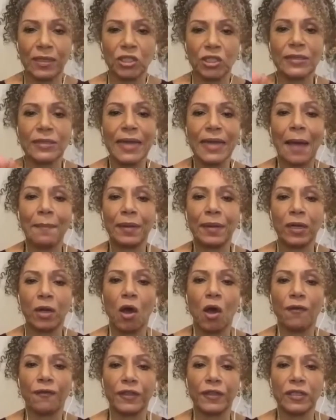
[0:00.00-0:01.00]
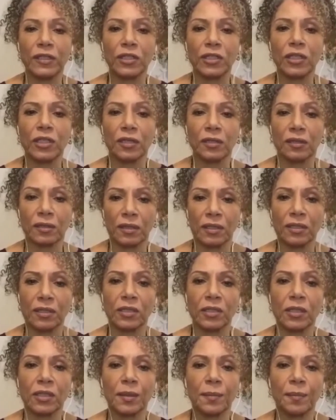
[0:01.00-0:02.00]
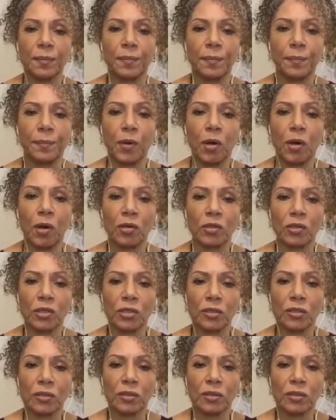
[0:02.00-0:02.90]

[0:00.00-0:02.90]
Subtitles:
Just tap it off into the pot.